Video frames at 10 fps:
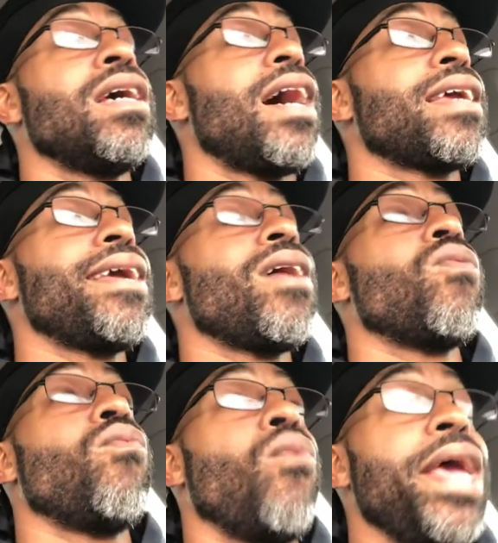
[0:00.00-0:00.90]
I
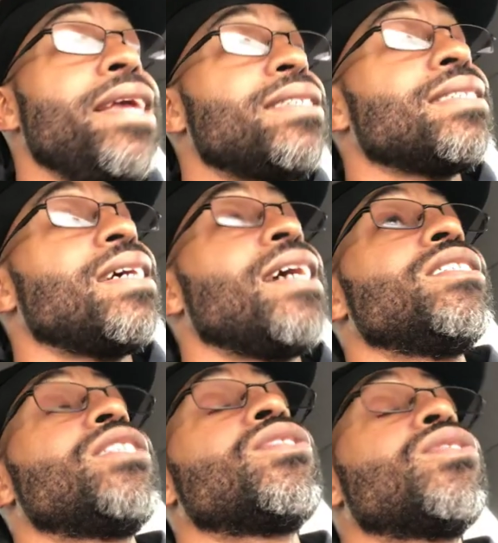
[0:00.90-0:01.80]
can't wait. I
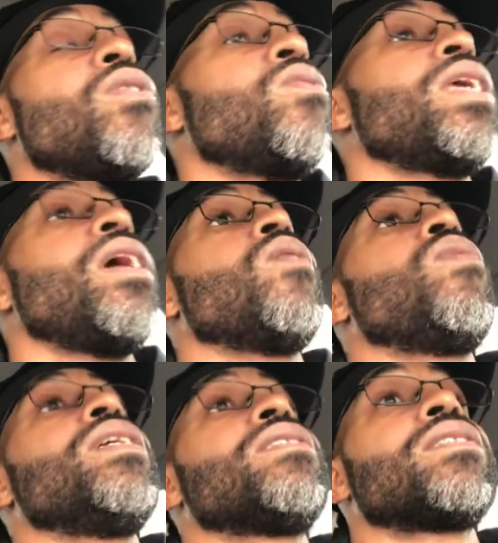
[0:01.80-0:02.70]
so can't
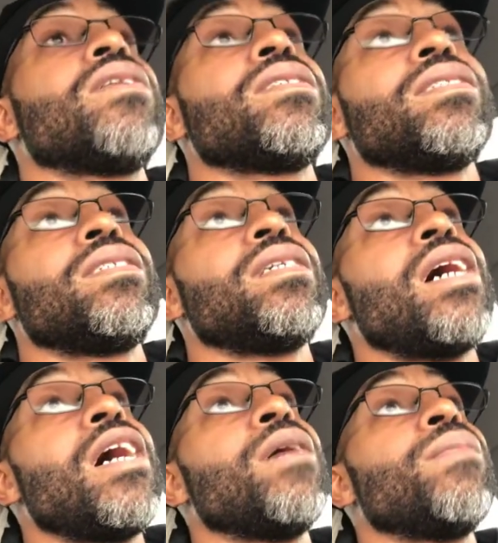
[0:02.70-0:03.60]
wait to start this
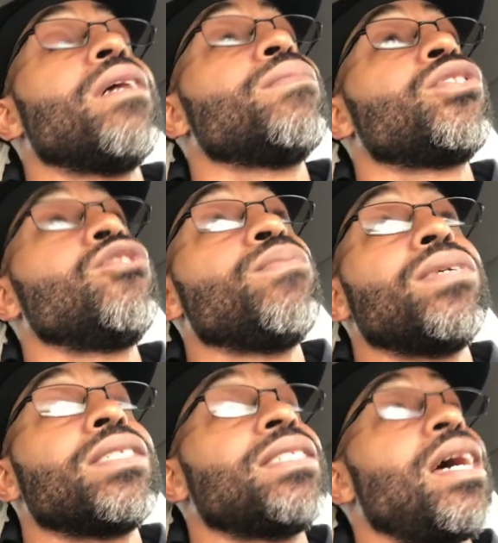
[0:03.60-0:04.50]
job. I'm super
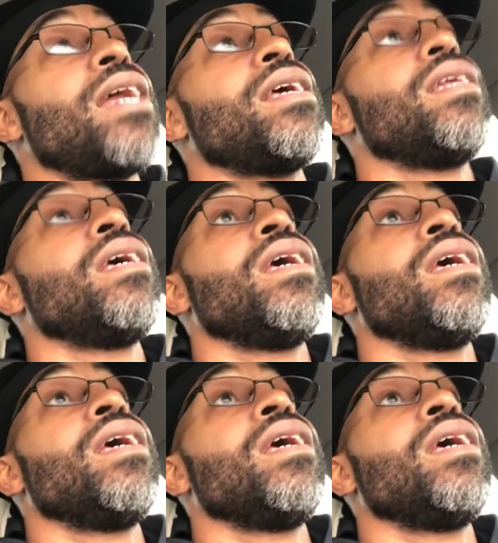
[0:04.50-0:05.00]
excited.